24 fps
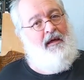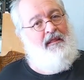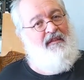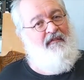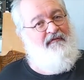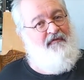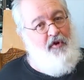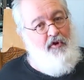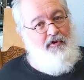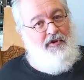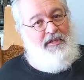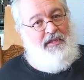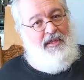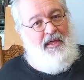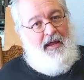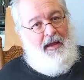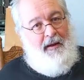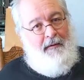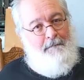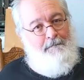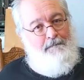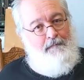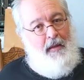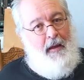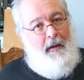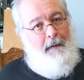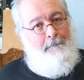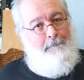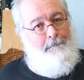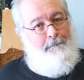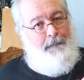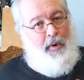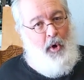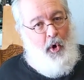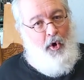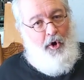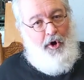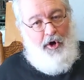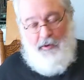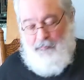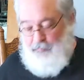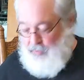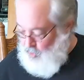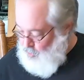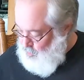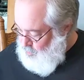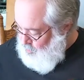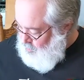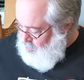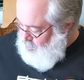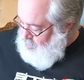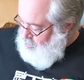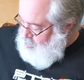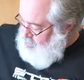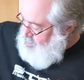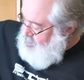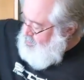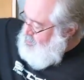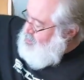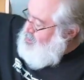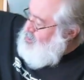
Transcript: the first thing. Portable